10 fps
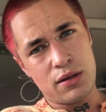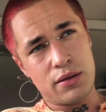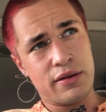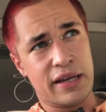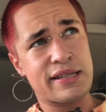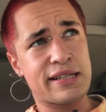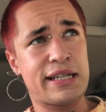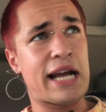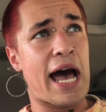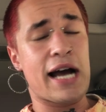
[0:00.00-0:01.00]
this is
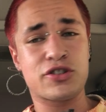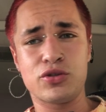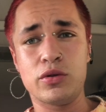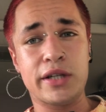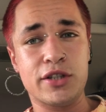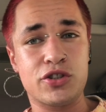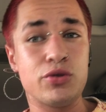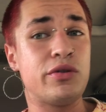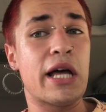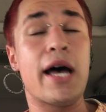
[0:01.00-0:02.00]
an actual
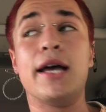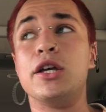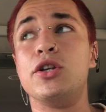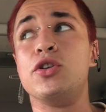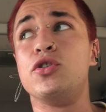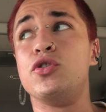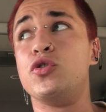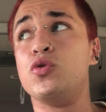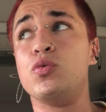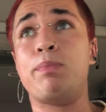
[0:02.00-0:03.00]
issue that
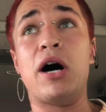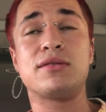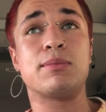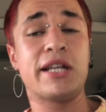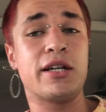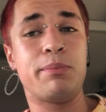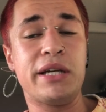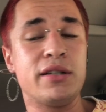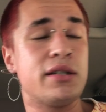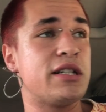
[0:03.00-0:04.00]
you possibly could
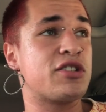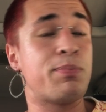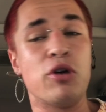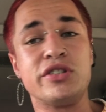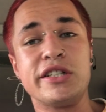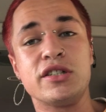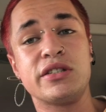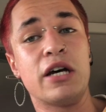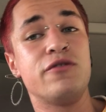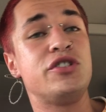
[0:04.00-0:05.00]
be exposing
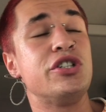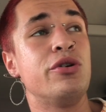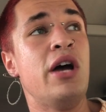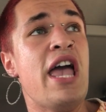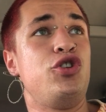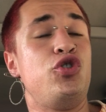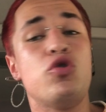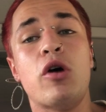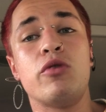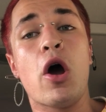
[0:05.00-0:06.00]
yourself to.
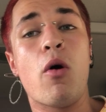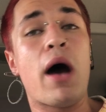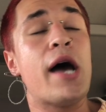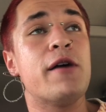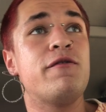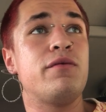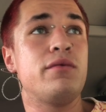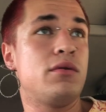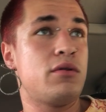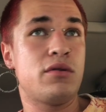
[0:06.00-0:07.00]
You don't know. I've
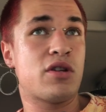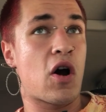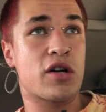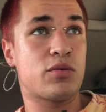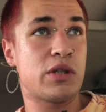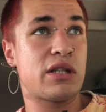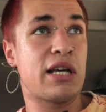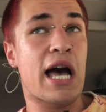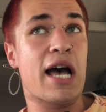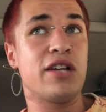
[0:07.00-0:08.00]
talked with
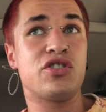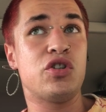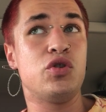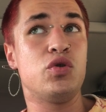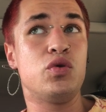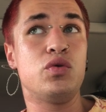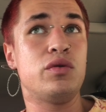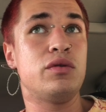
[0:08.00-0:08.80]
guys who